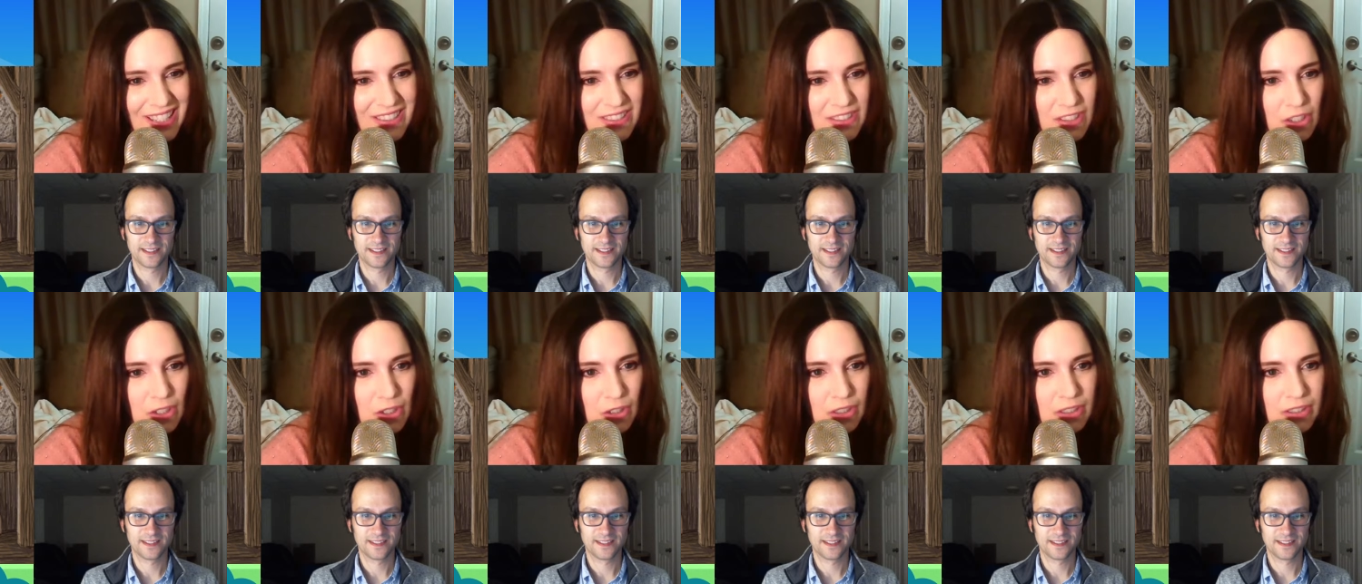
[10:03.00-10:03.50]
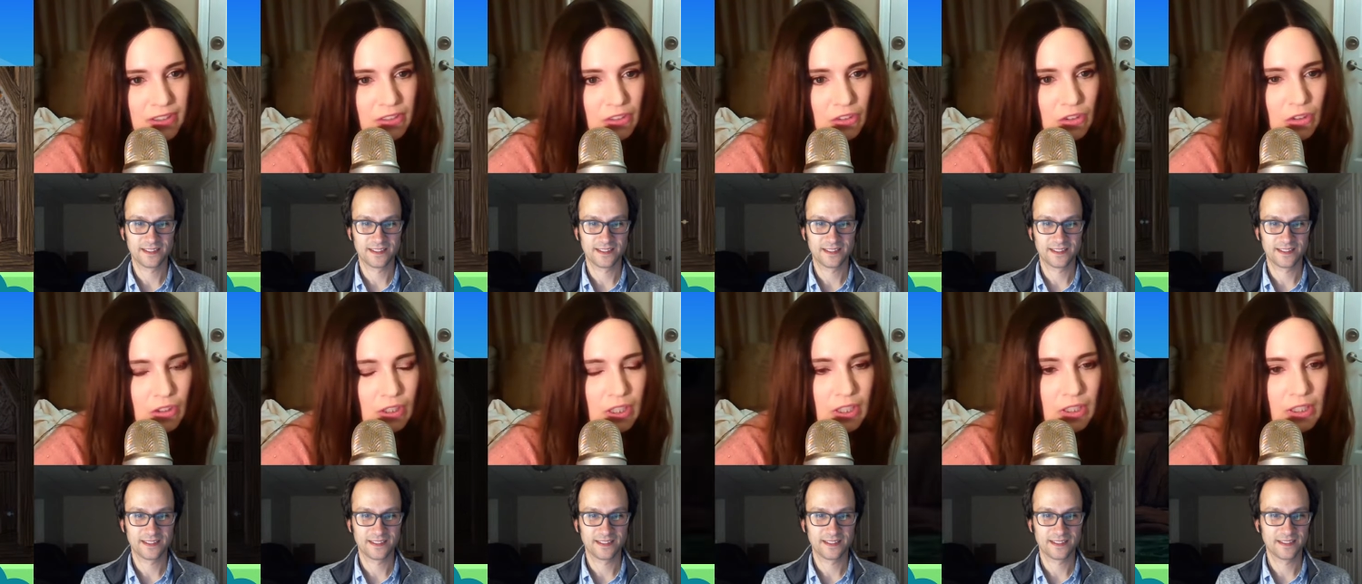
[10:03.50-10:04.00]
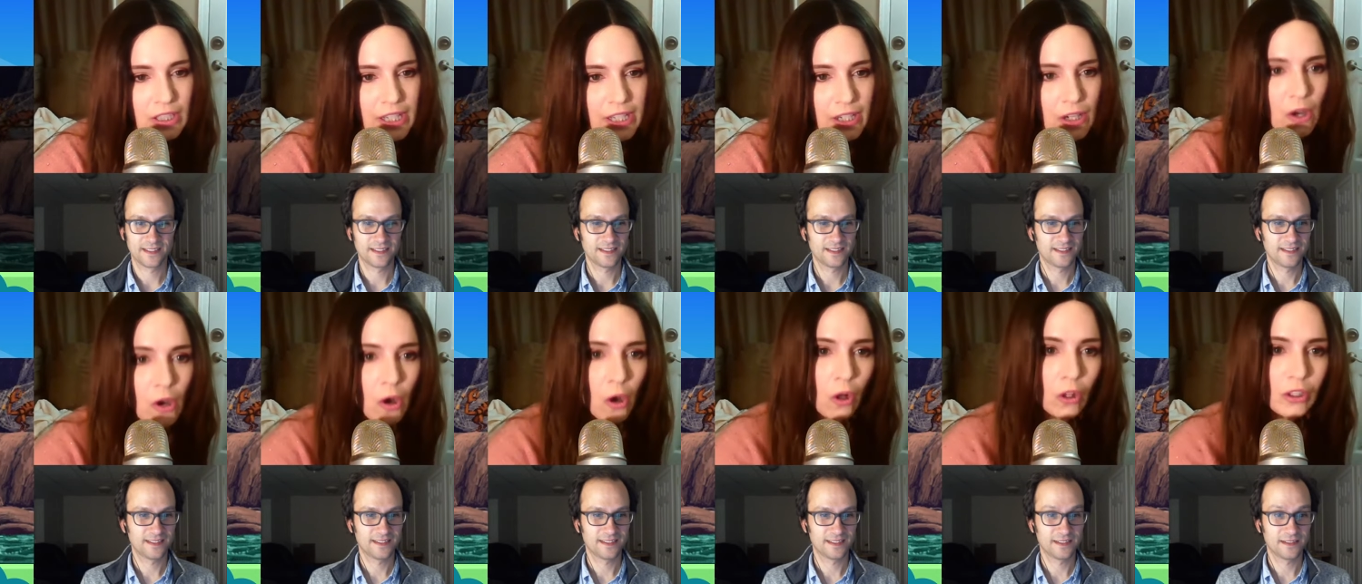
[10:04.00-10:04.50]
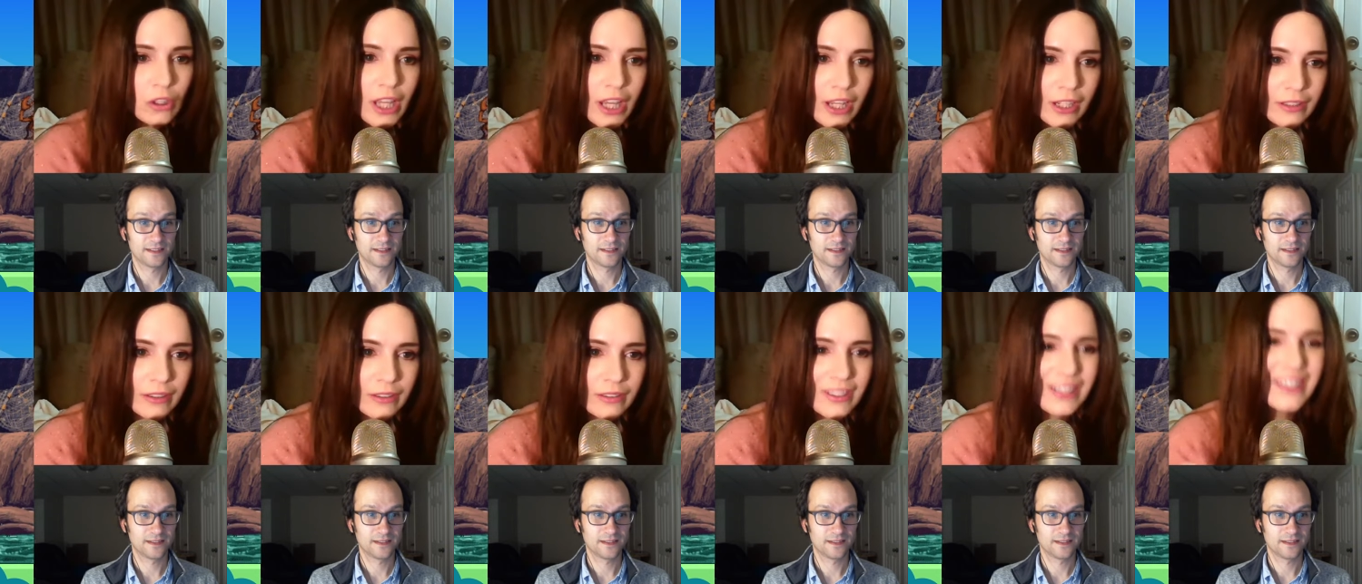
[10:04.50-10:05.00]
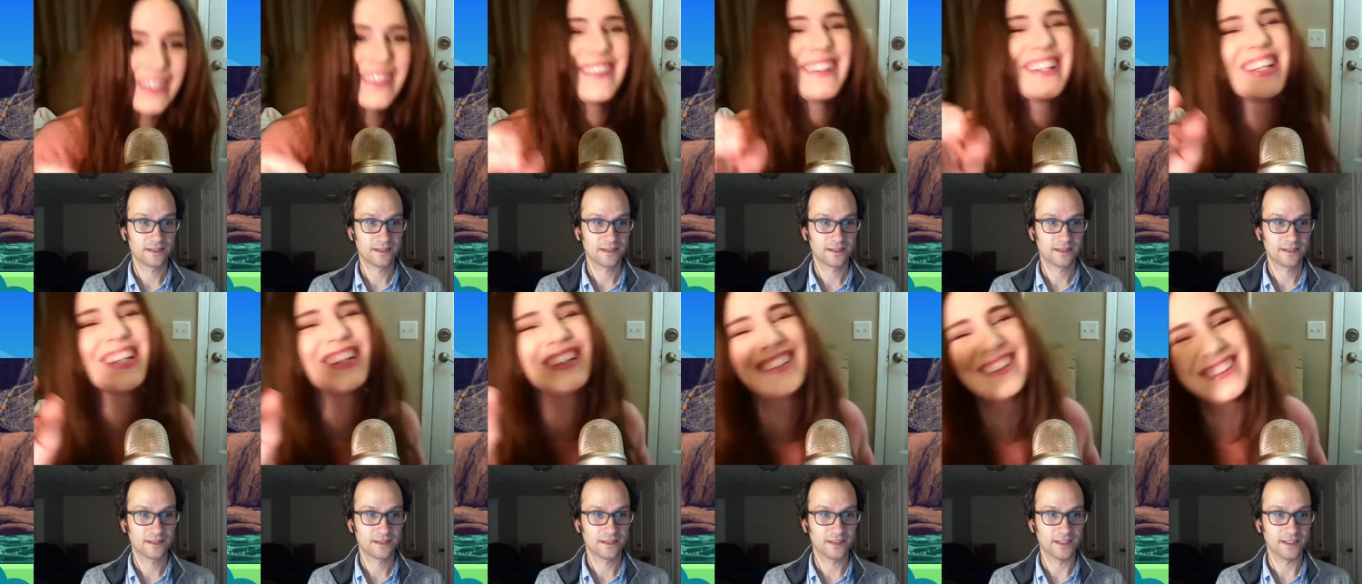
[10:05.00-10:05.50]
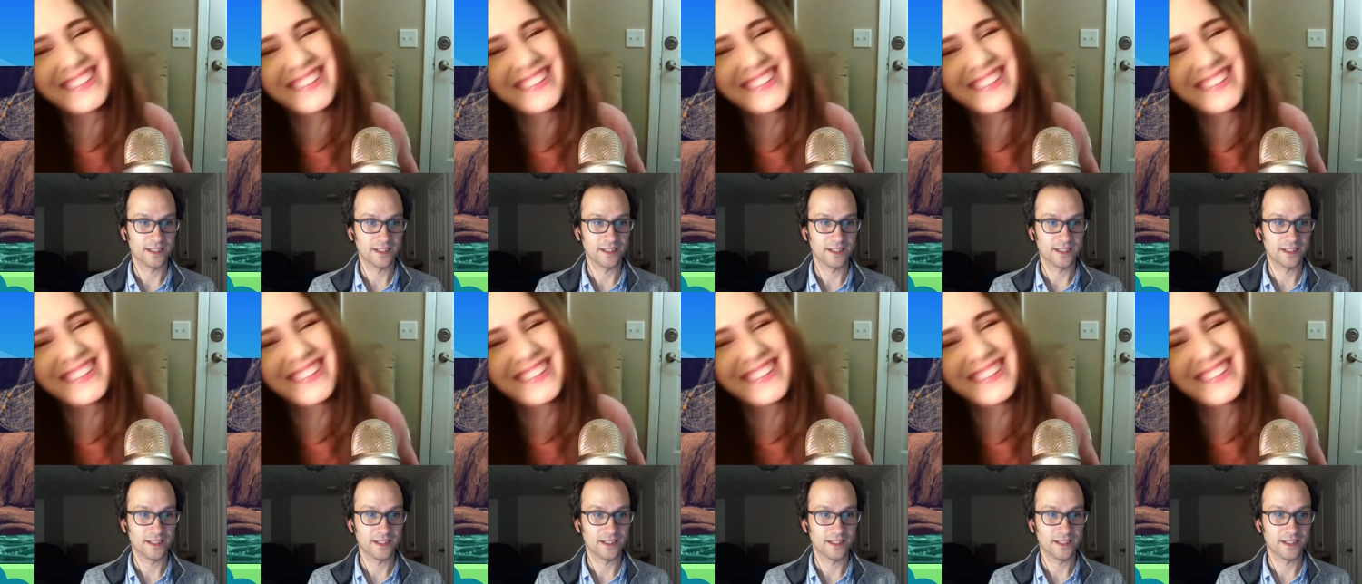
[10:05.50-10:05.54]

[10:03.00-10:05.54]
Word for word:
Speaker 1: yeah, is there. Like, hold on.